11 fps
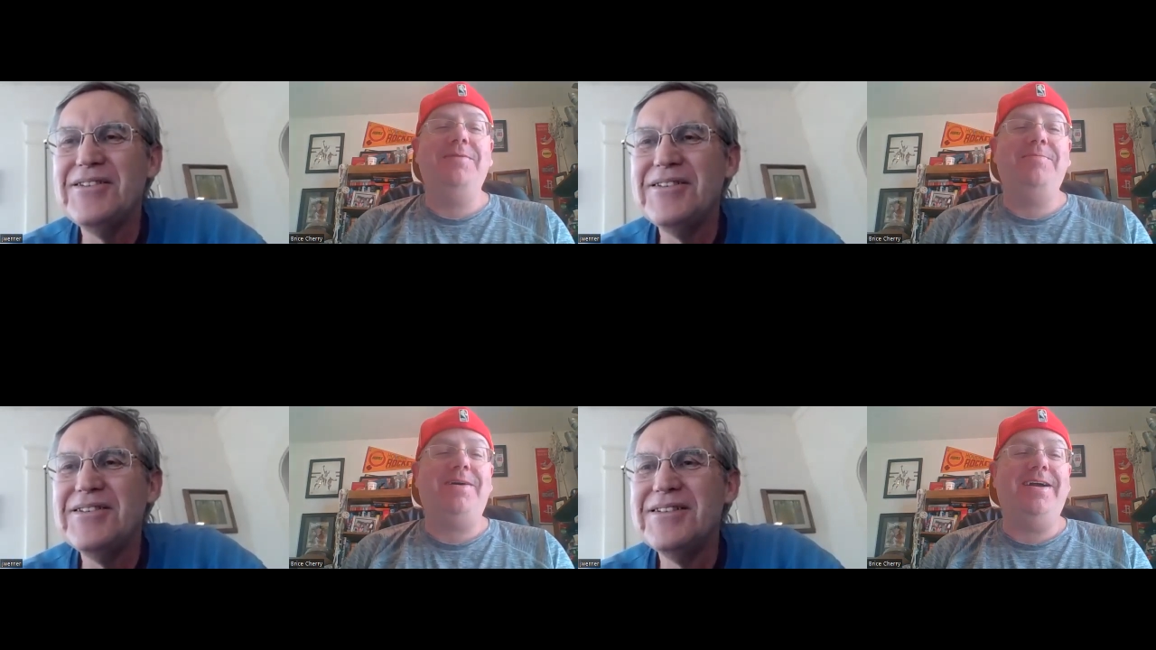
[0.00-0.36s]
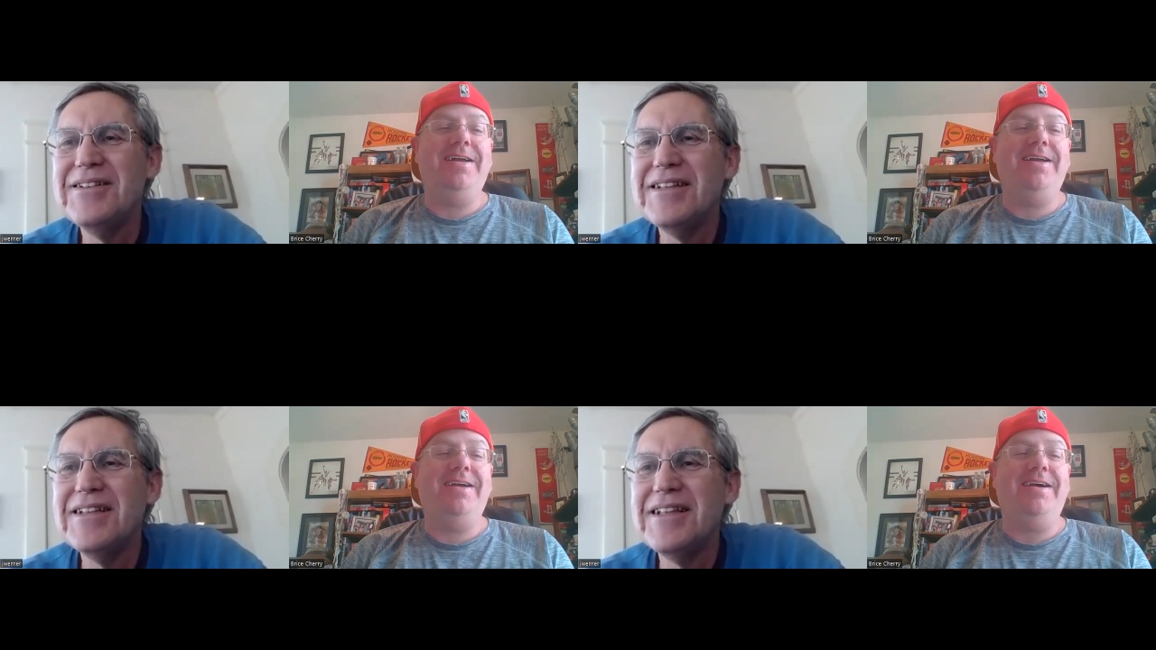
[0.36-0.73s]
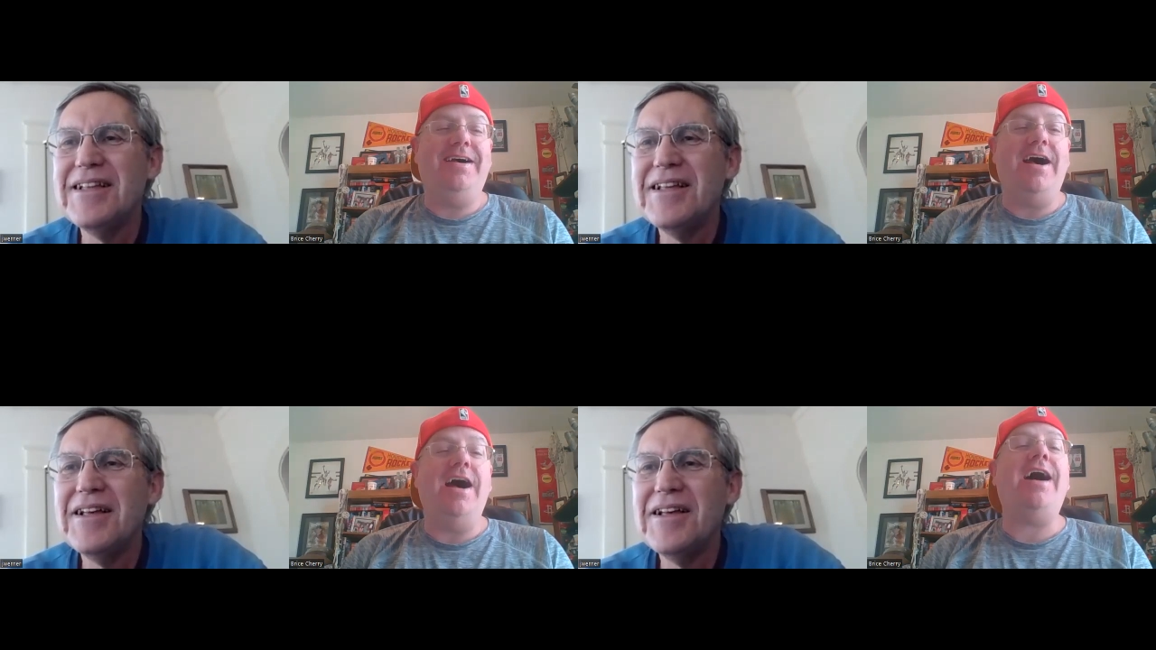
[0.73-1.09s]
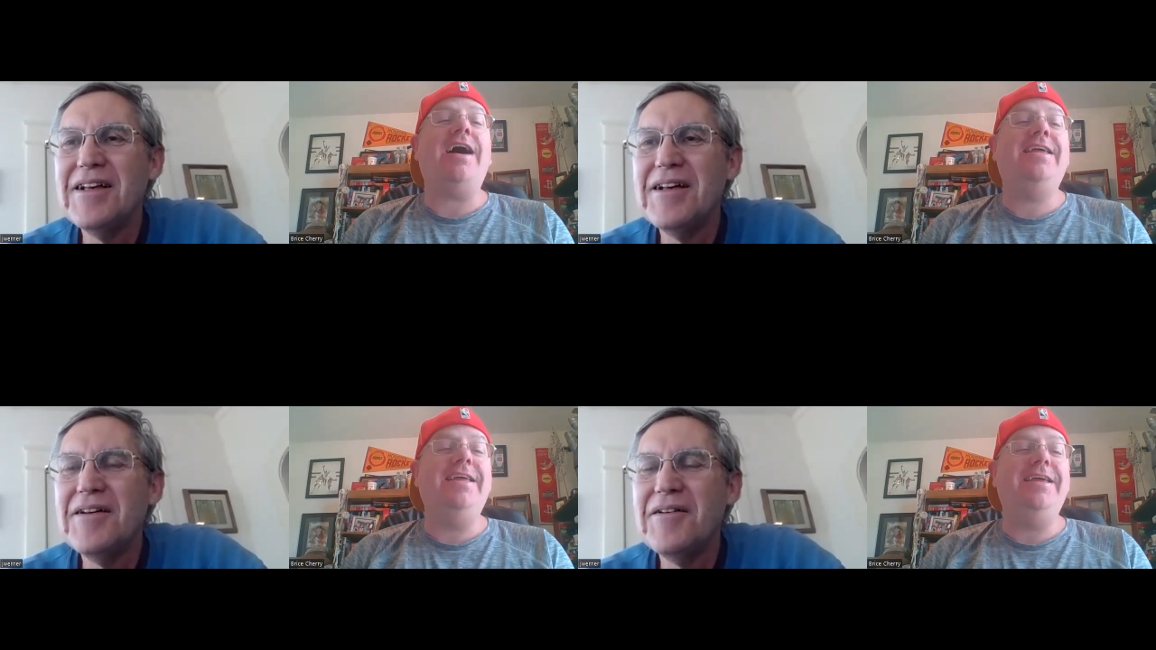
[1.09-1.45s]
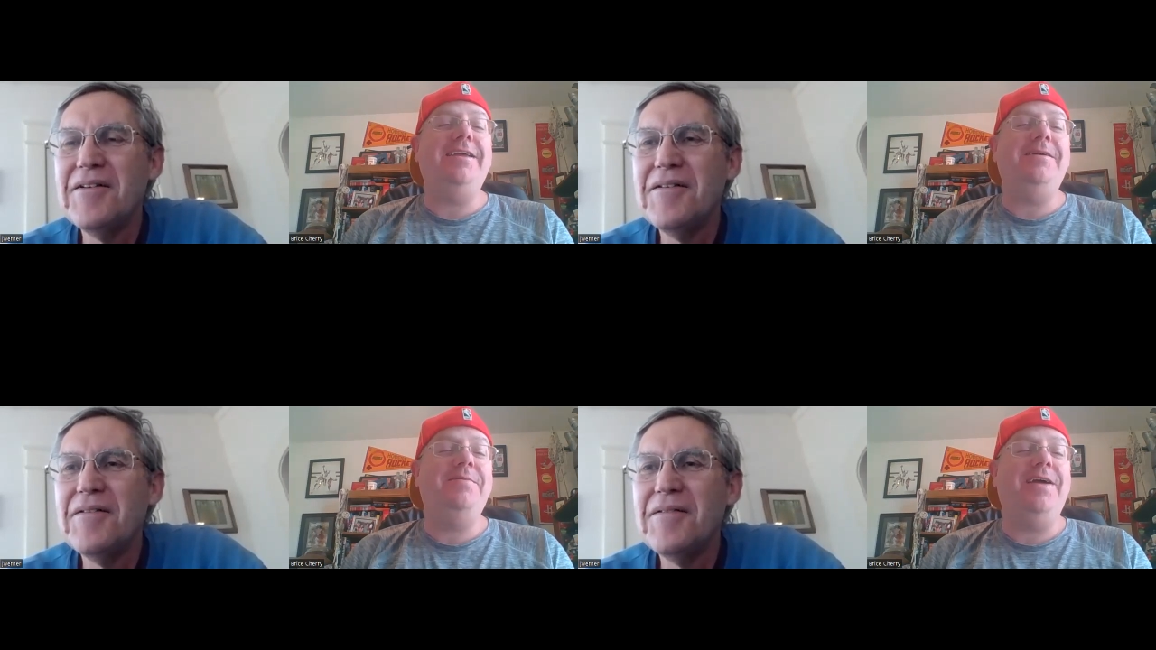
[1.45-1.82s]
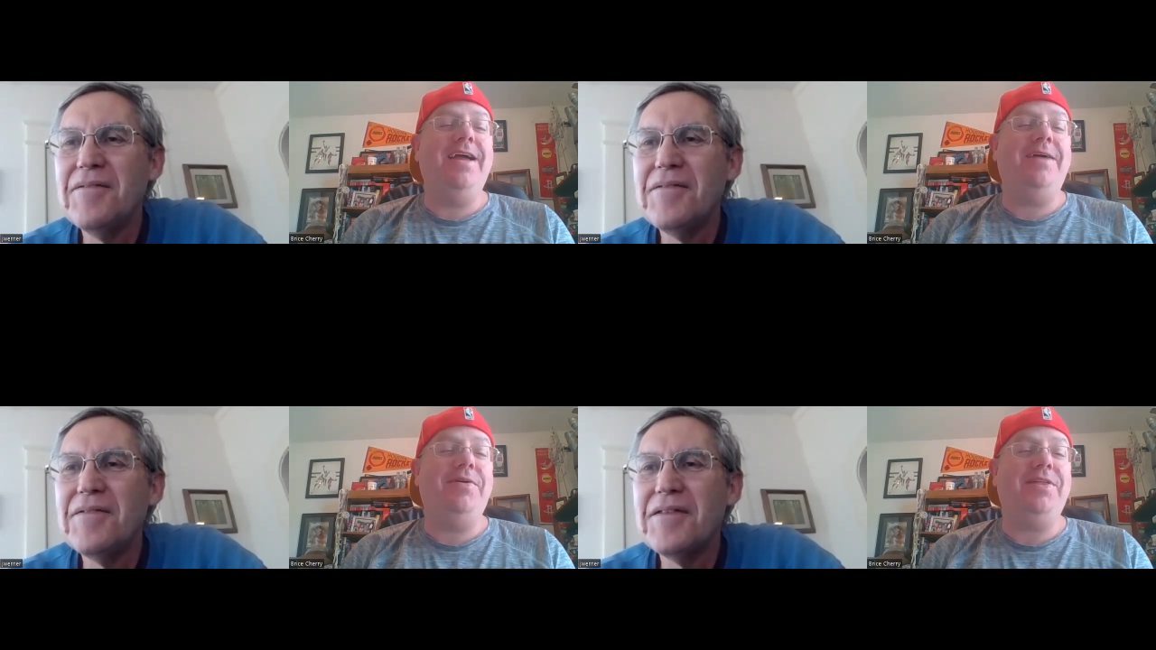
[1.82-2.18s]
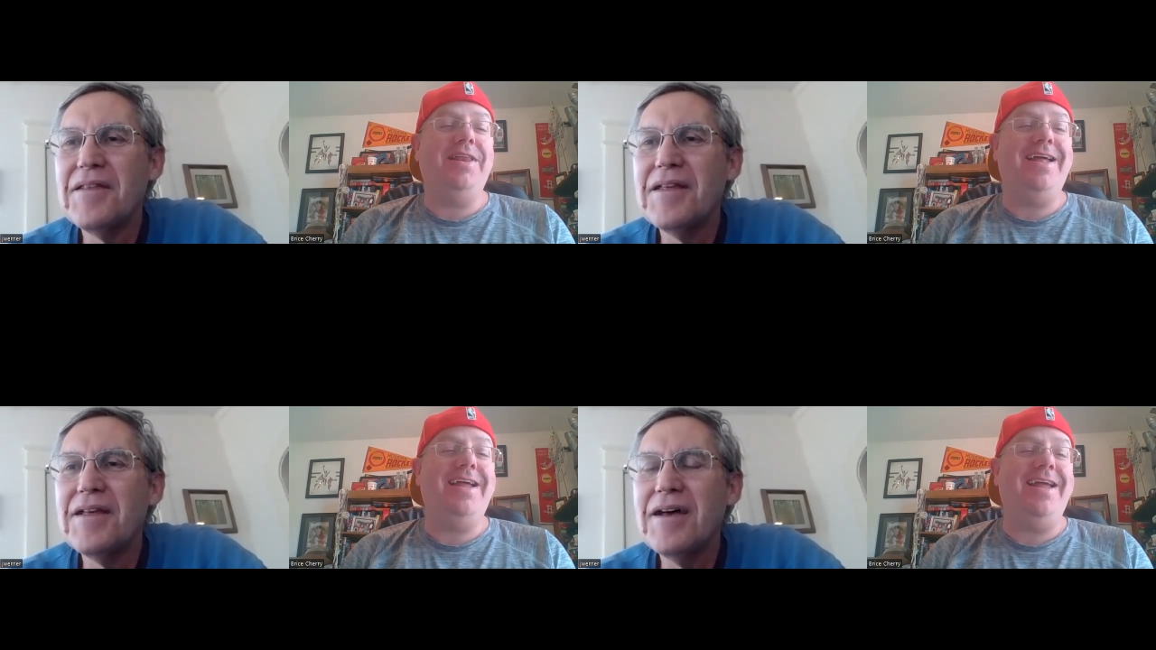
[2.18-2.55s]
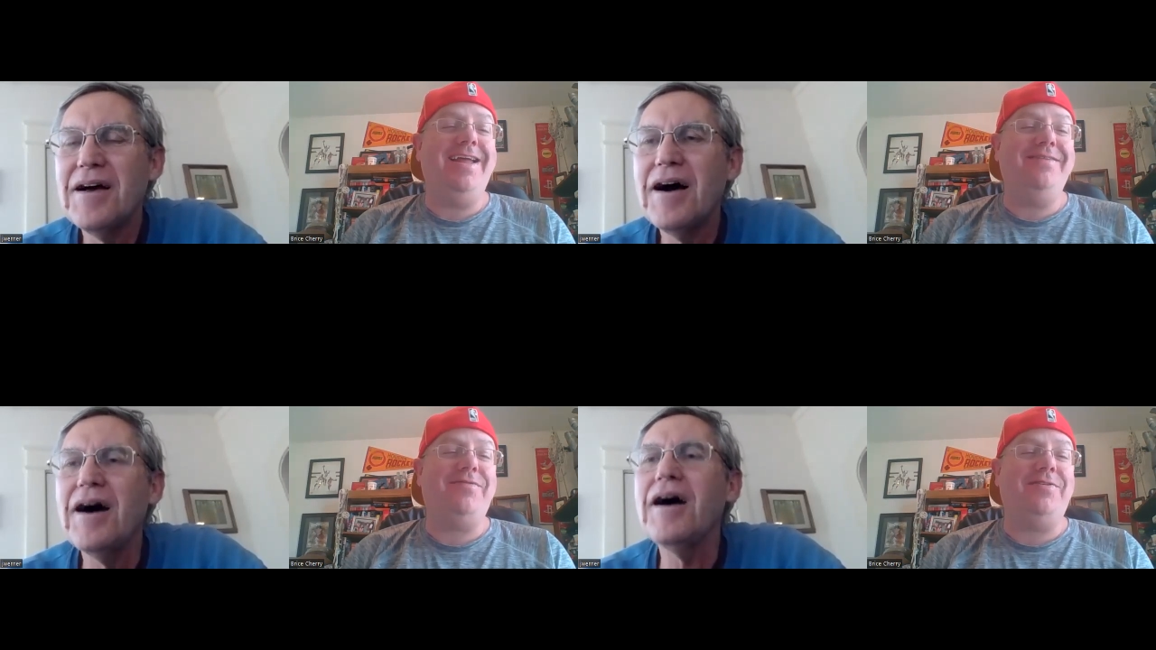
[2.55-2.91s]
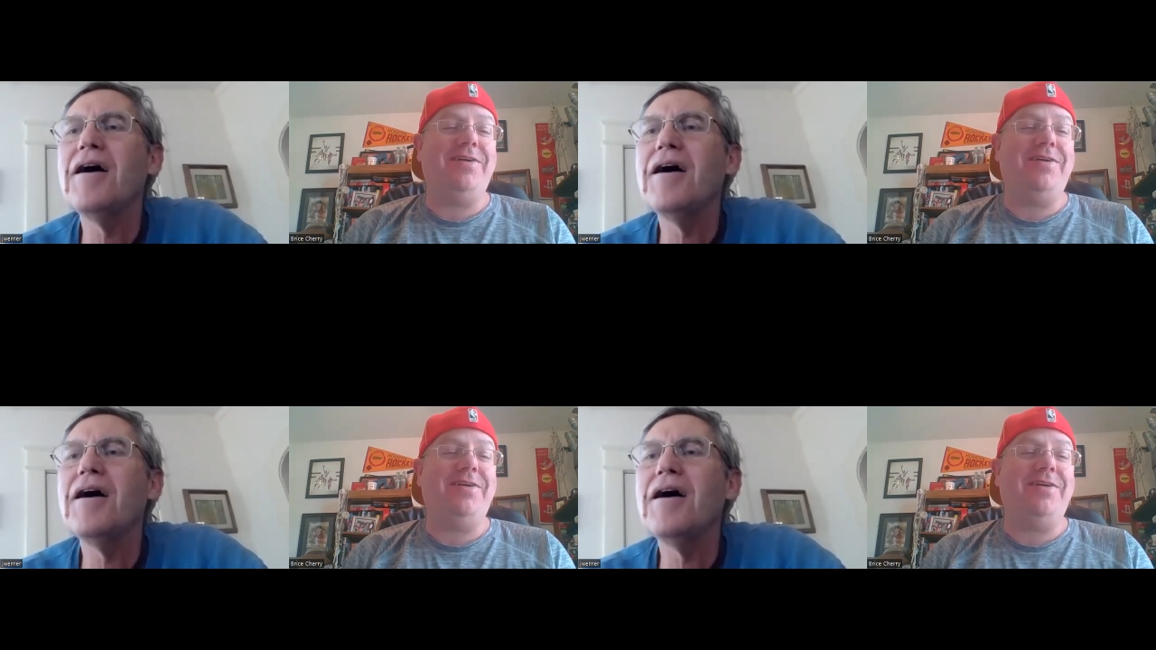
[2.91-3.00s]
Speaker 1: went by Akeem eh, with an A for oh.